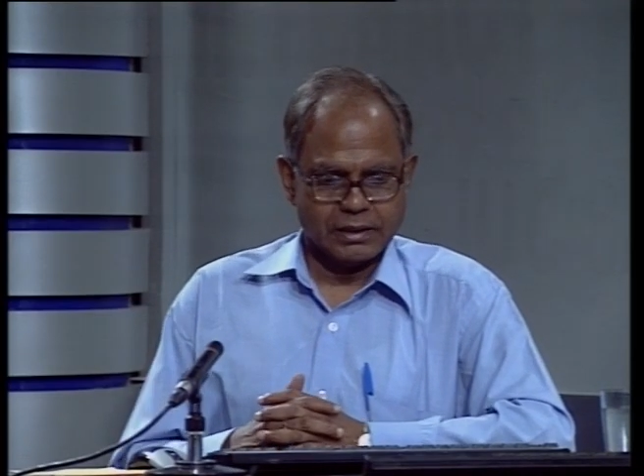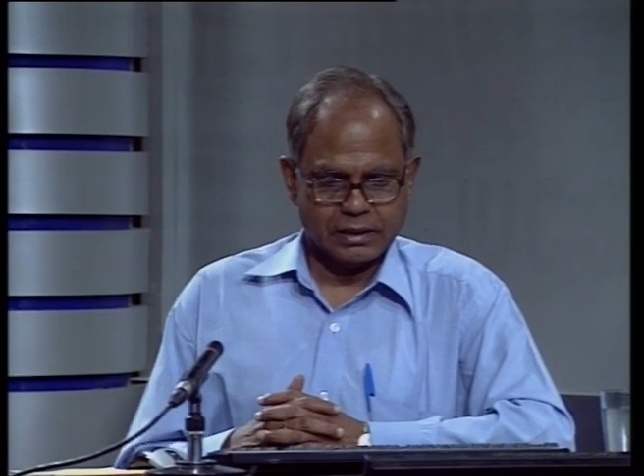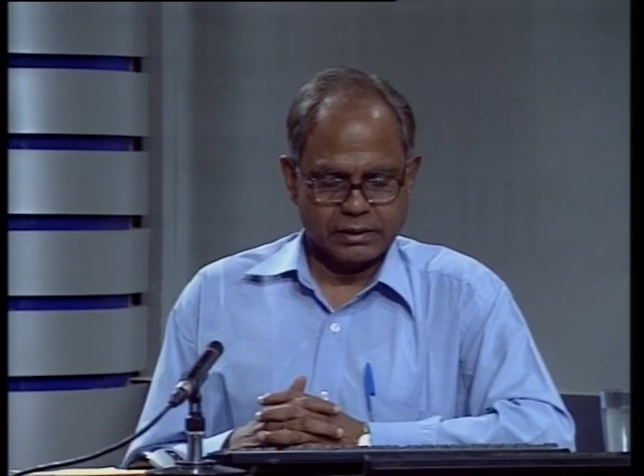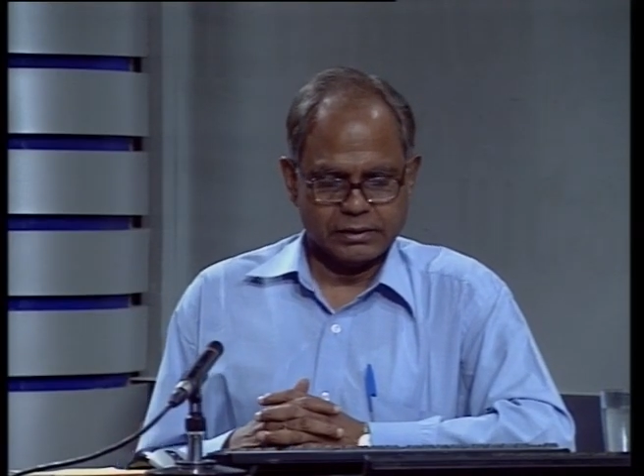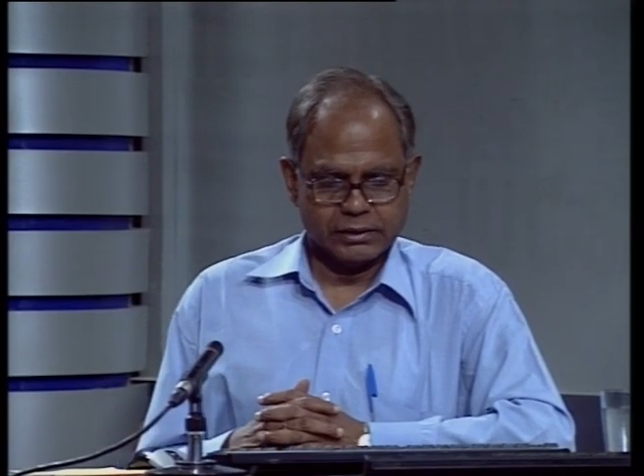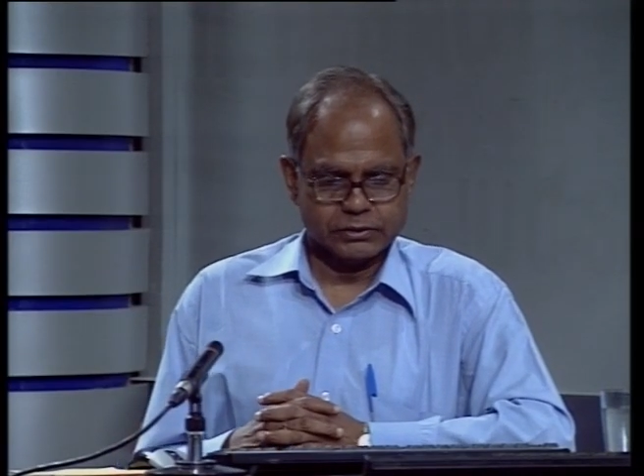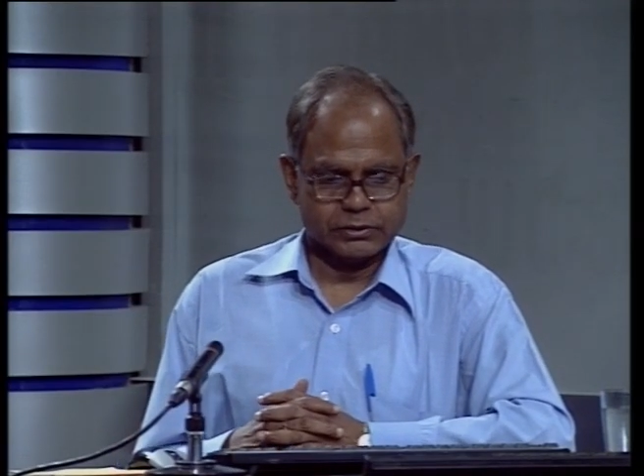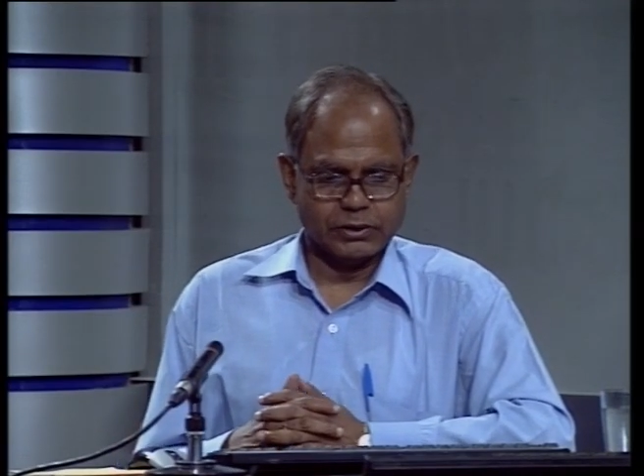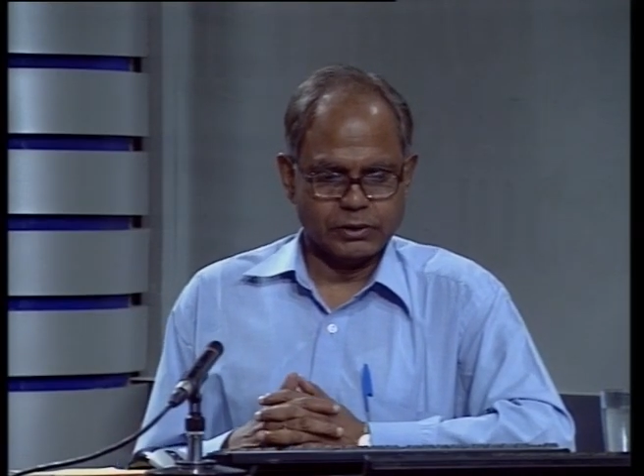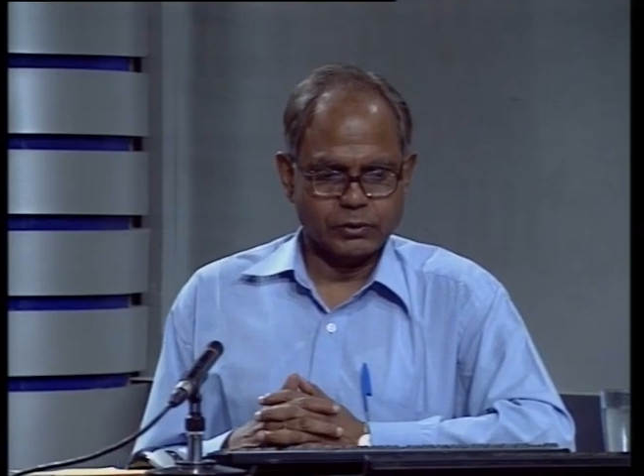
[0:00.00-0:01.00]
They should
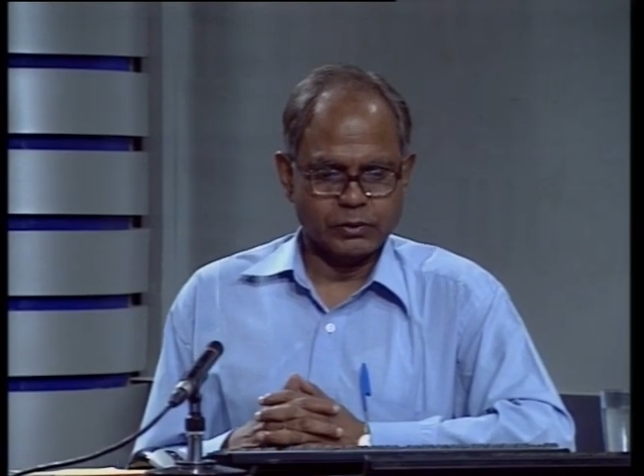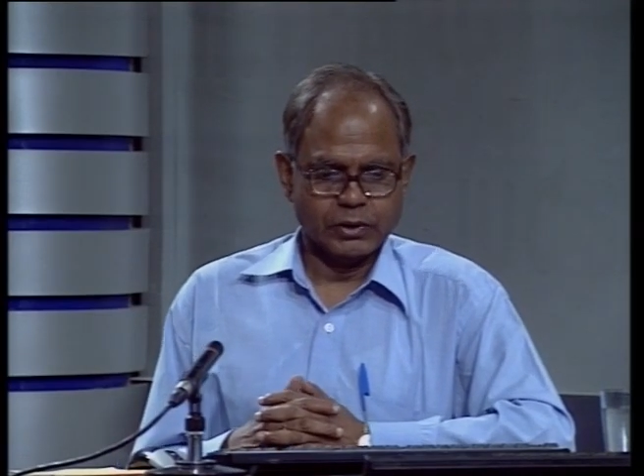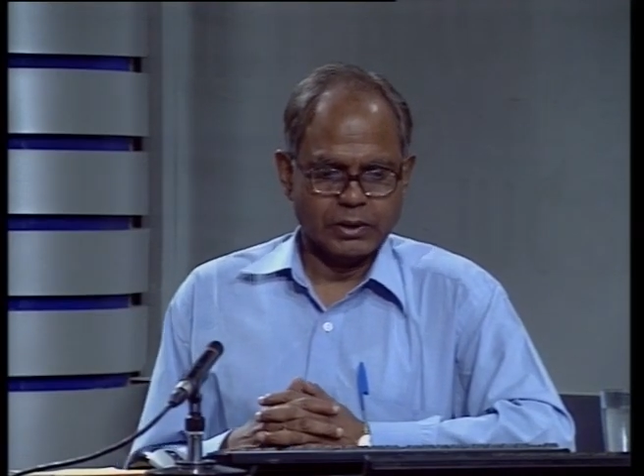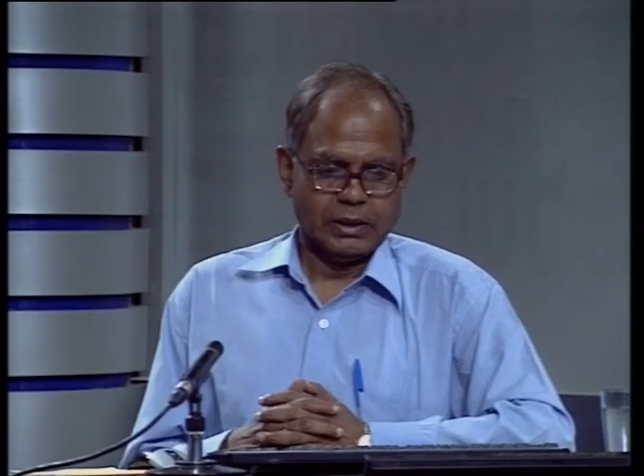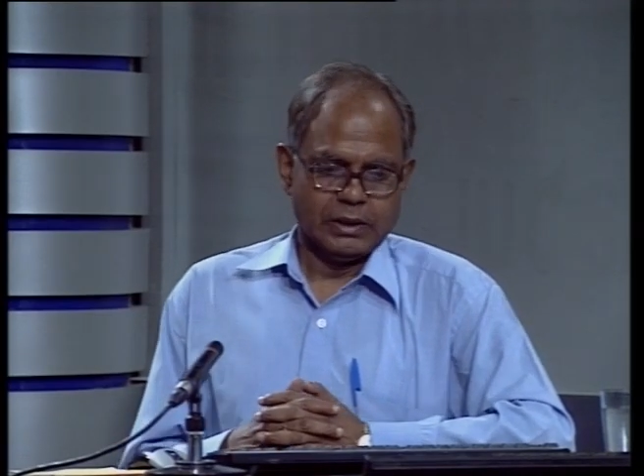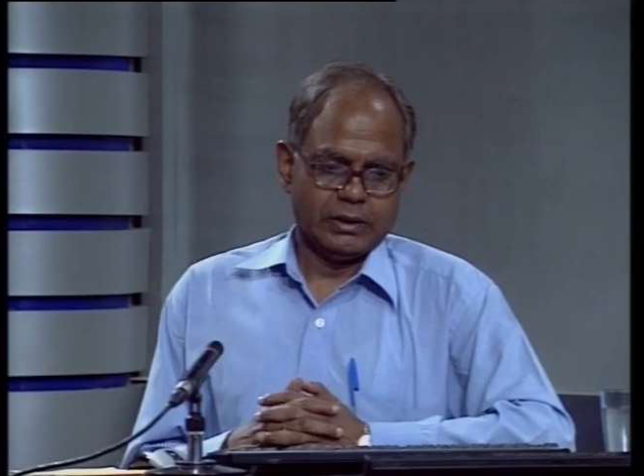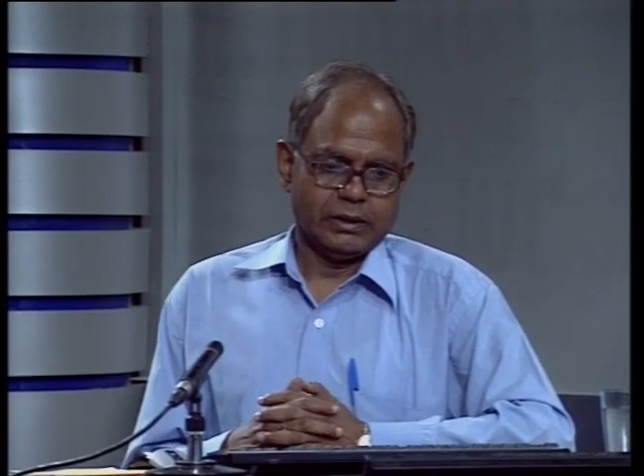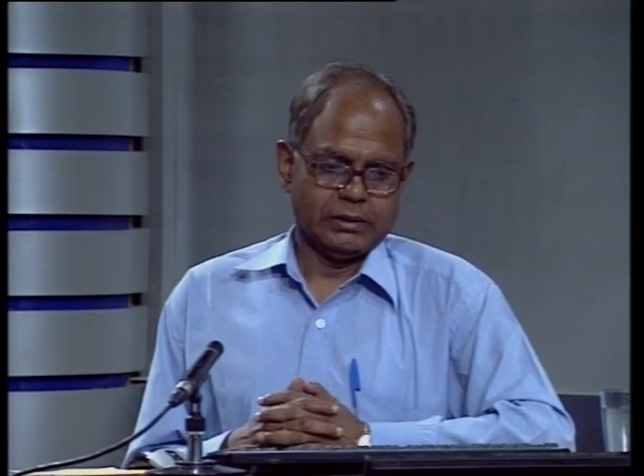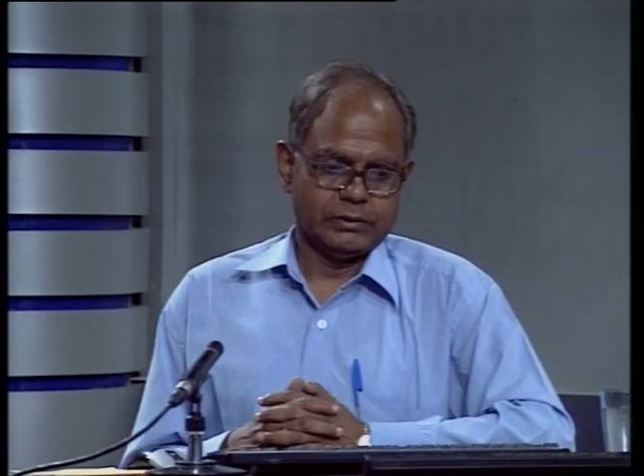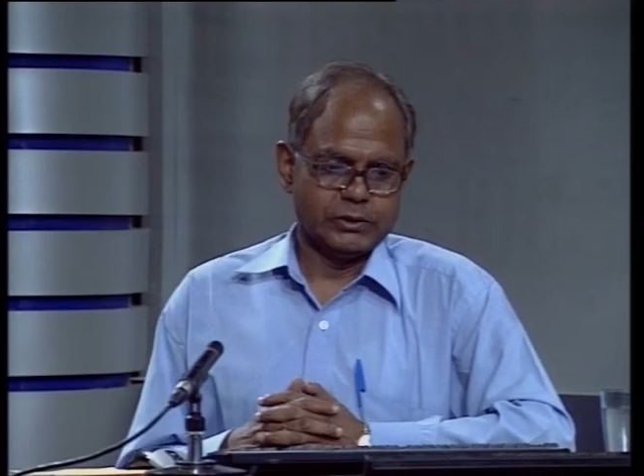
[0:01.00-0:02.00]
not do
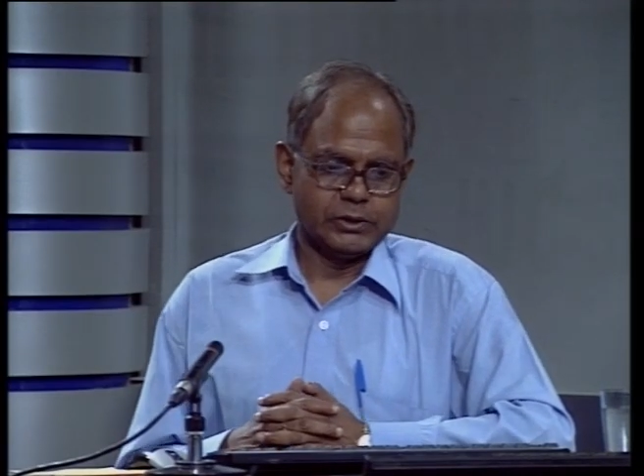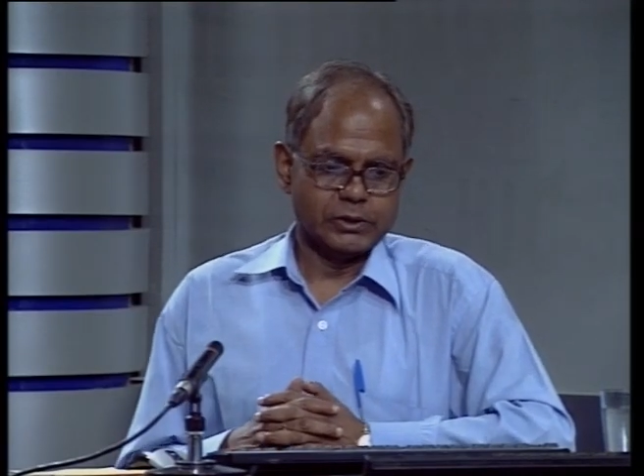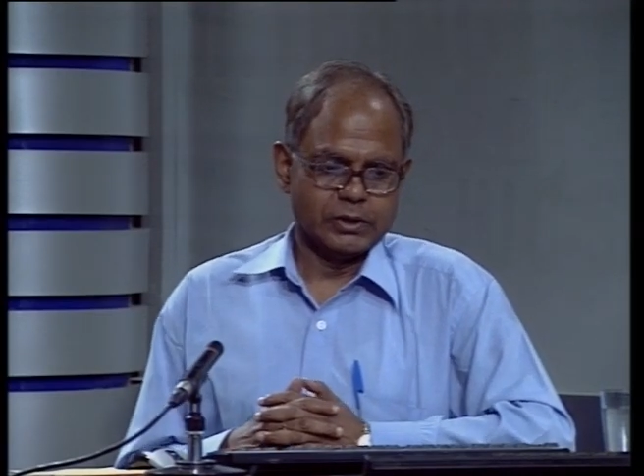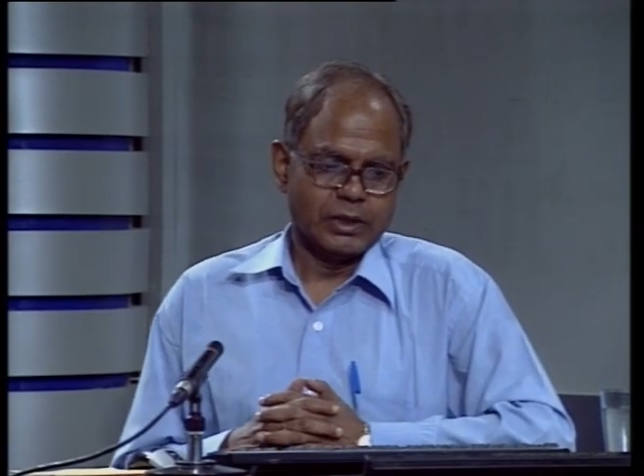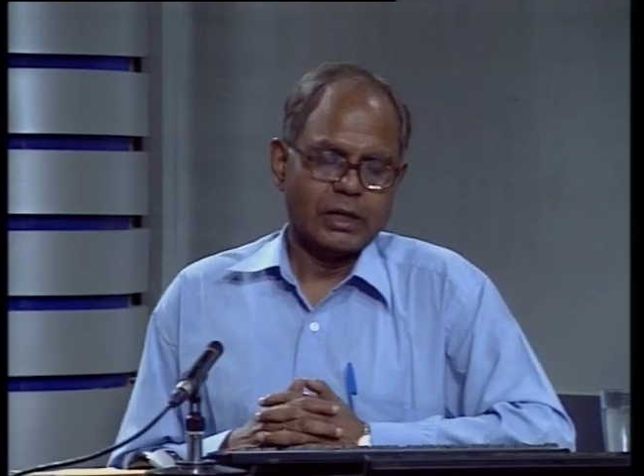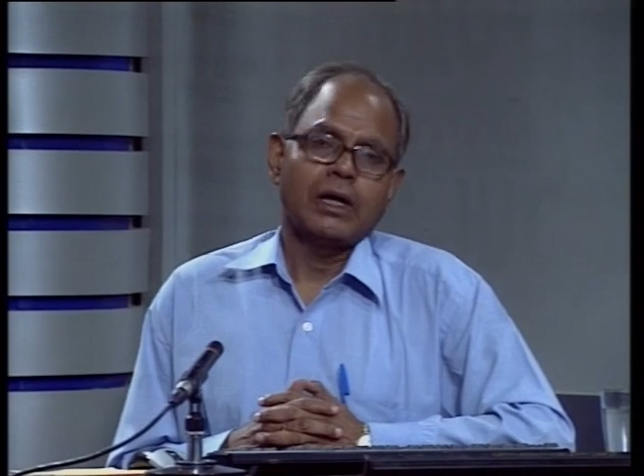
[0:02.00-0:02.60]
during